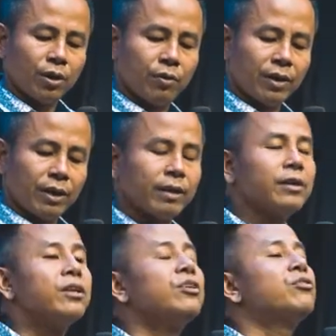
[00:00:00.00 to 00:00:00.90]

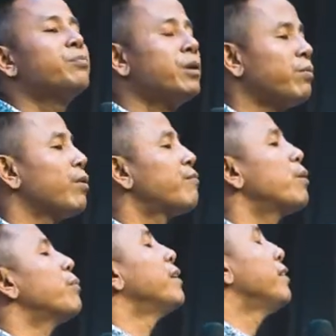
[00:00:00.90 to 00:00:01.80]
greeting these people
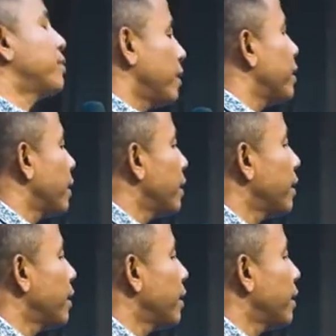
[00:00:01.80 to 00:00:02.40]
from a distance.